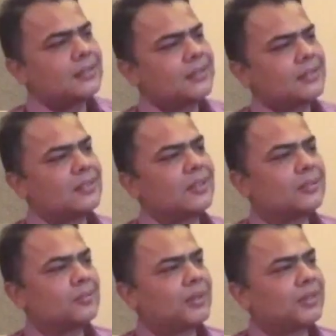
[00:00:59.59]
is not
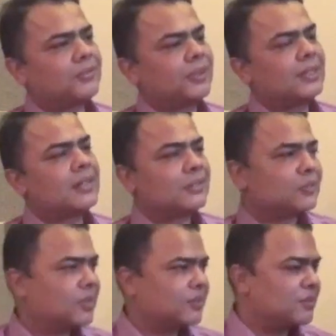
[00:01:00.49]
about whether I should
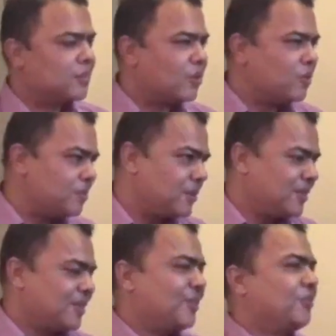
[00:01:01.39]
work from home
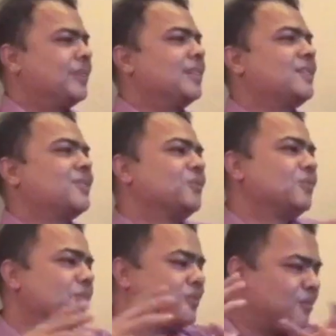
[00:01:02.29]
or whether I should
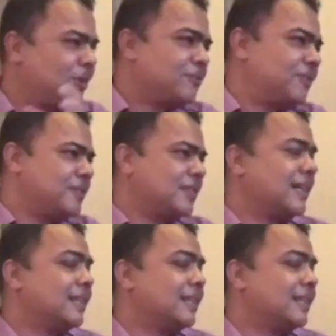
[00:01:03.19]
work from office. I